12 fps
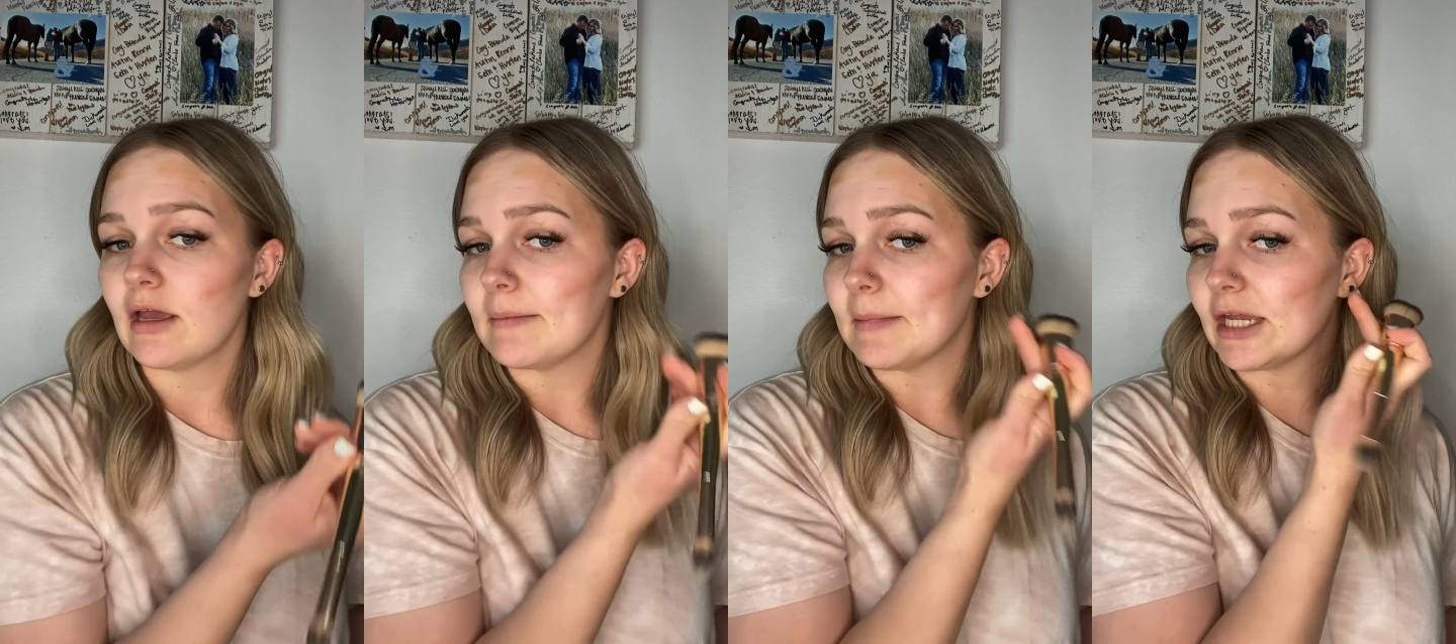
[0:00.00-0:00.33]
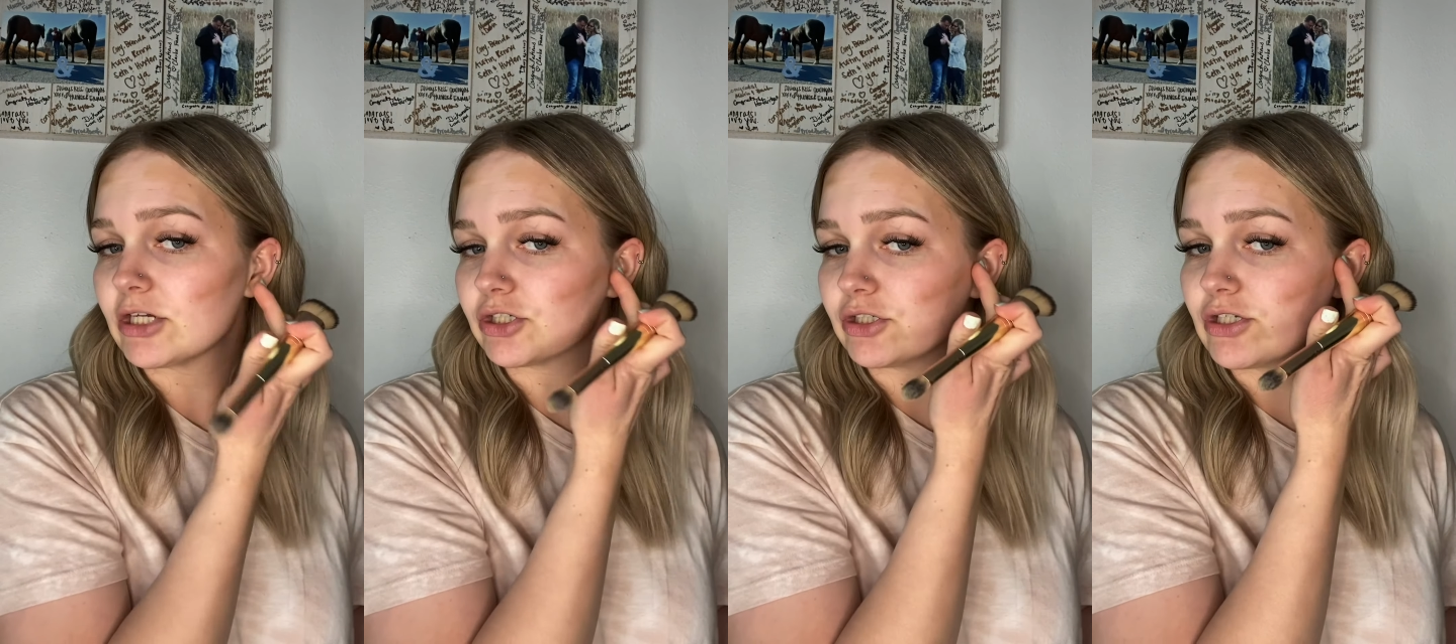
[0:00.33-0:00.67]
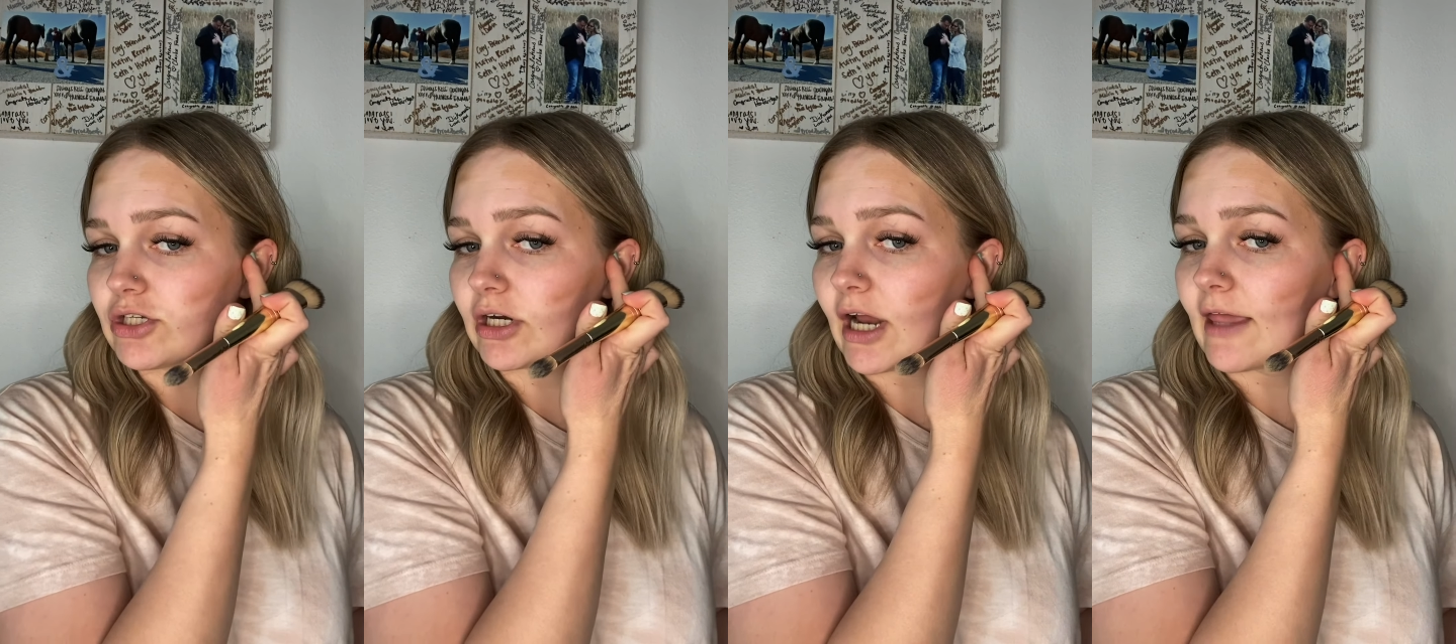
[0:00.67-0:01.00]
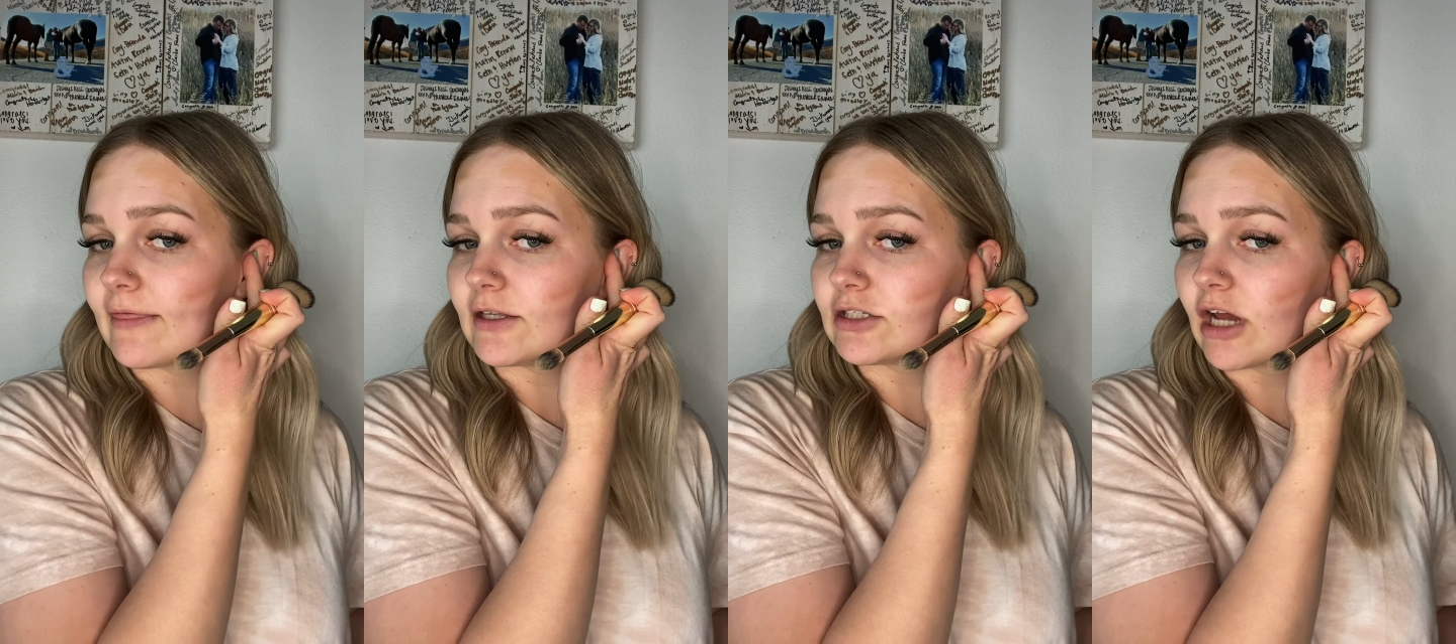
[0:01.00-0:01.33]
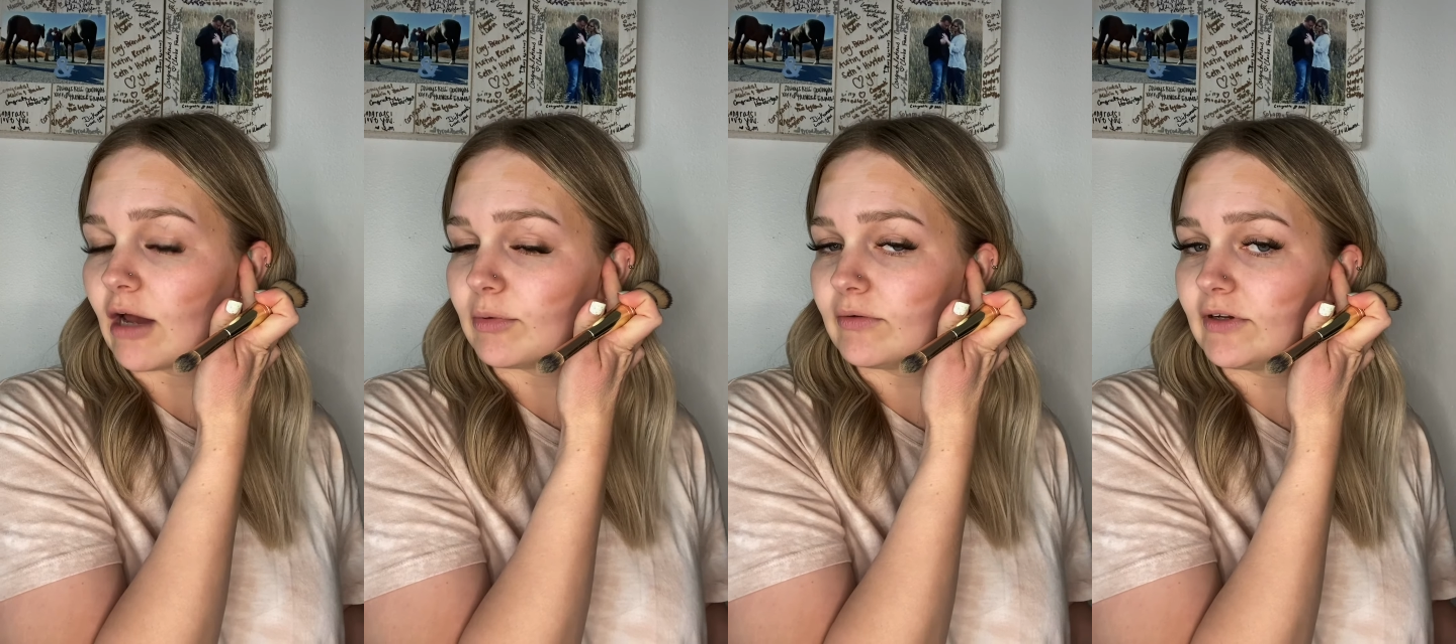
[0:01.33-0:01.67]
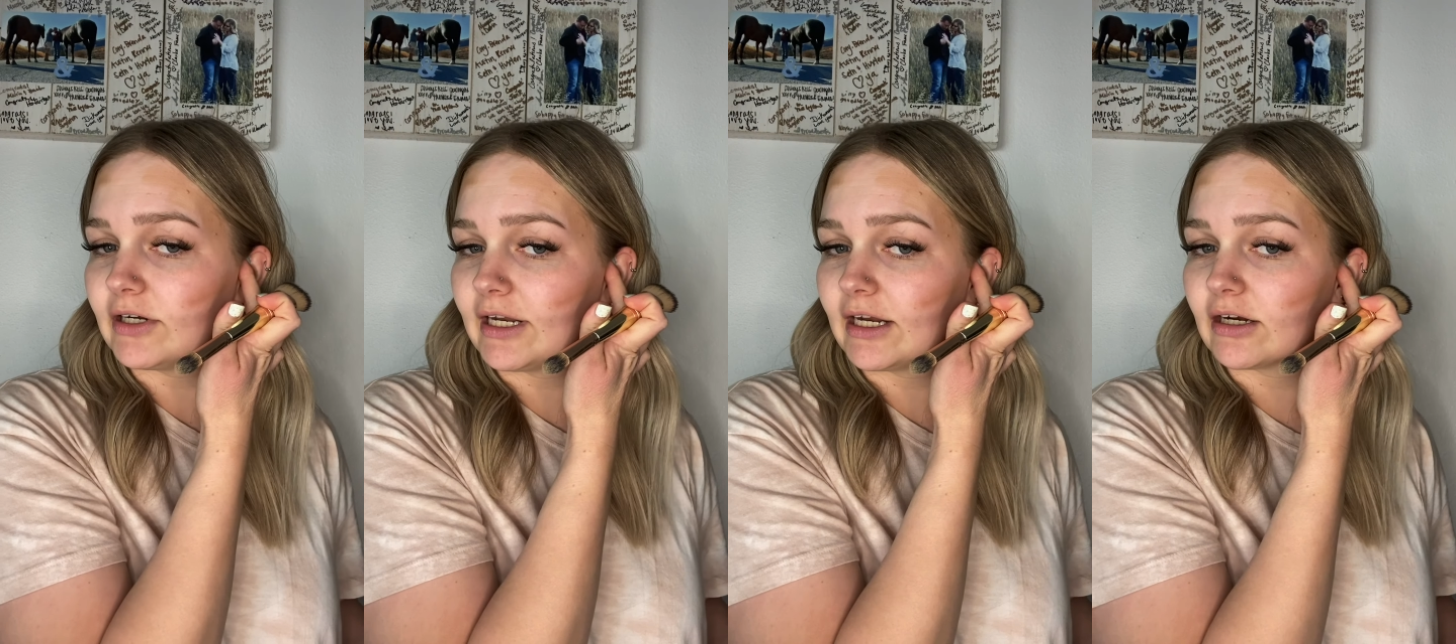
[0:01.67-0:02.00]
make sure you start at the top of your
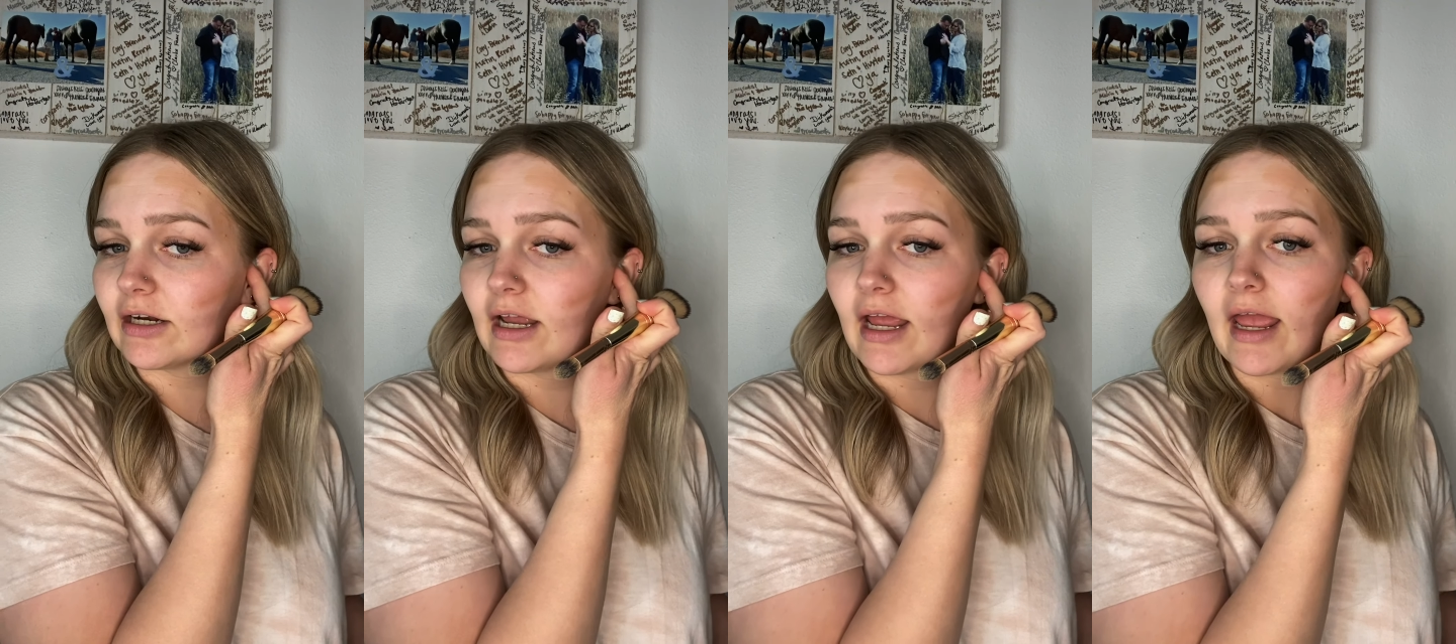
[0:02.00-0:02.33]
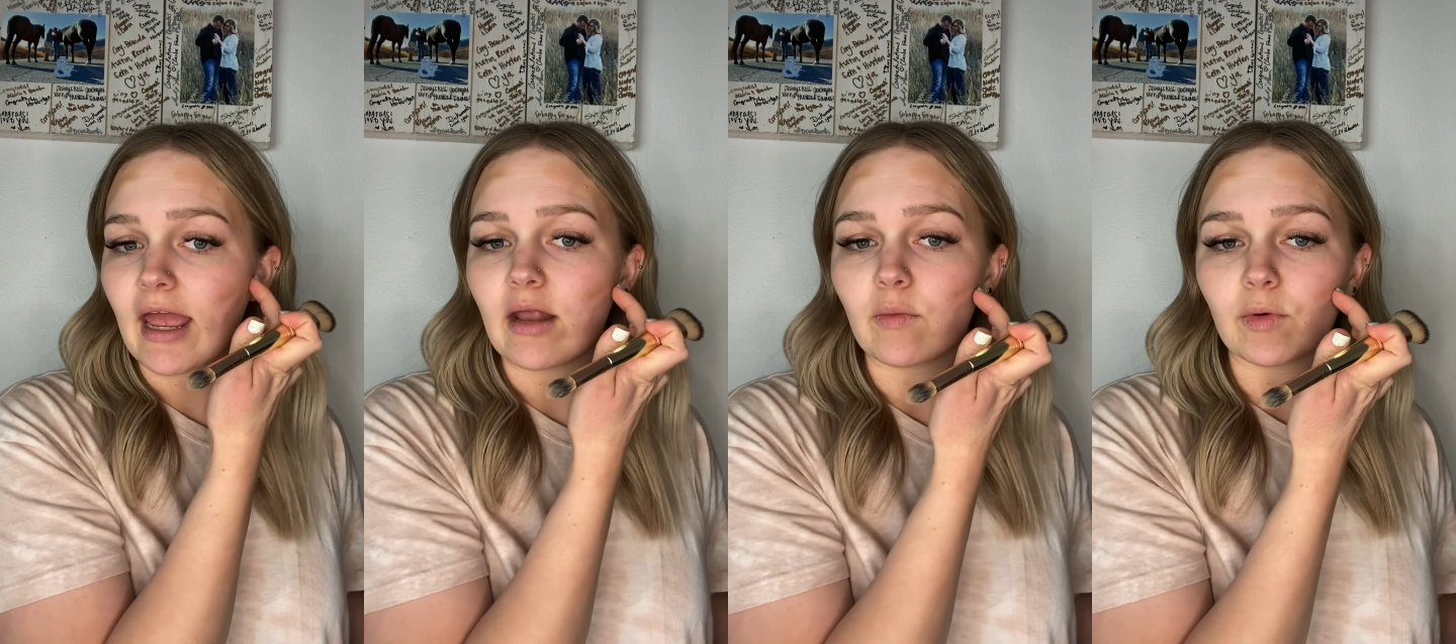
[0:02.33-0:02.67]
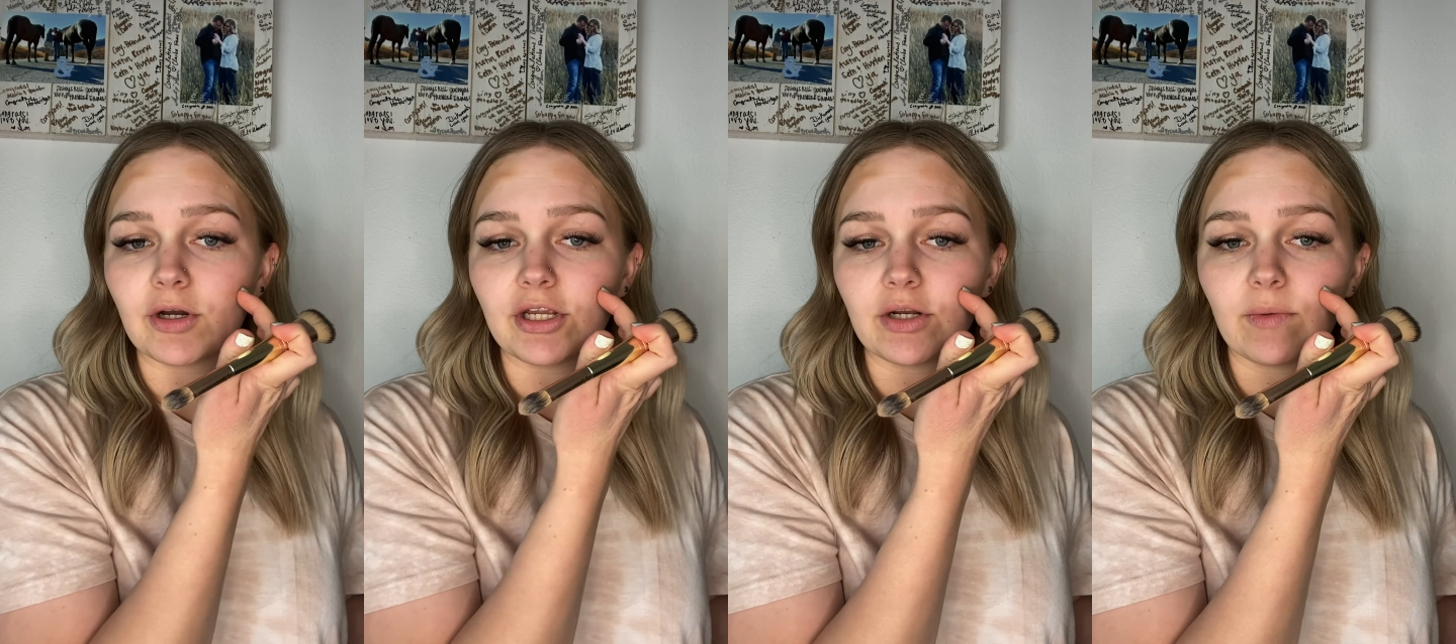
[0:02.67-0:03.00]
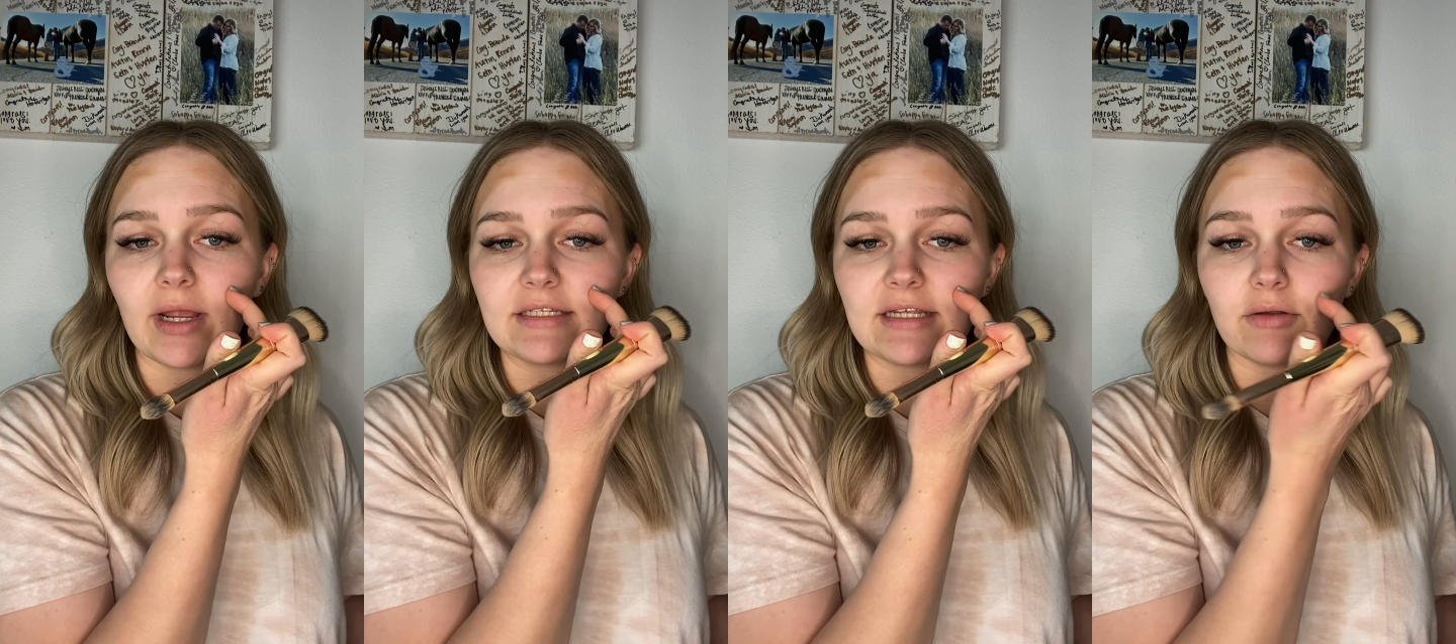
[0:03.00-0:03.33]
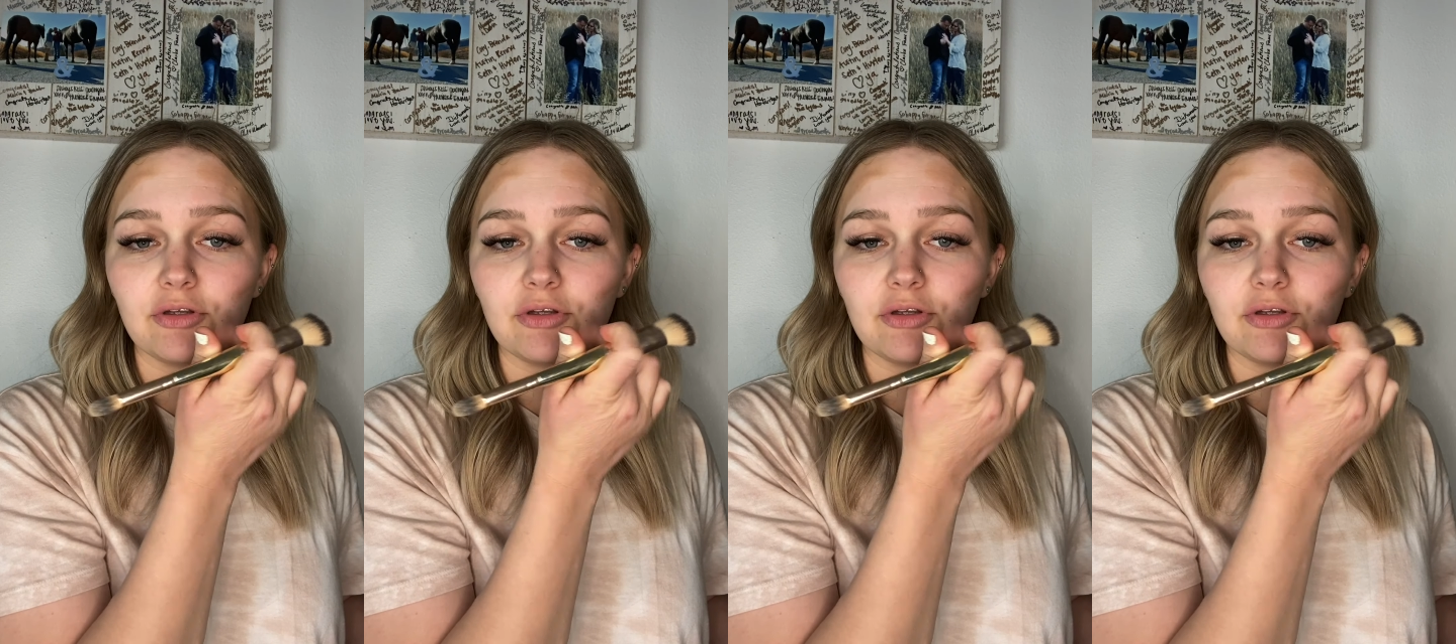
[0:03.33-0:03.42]
ear and work your way down.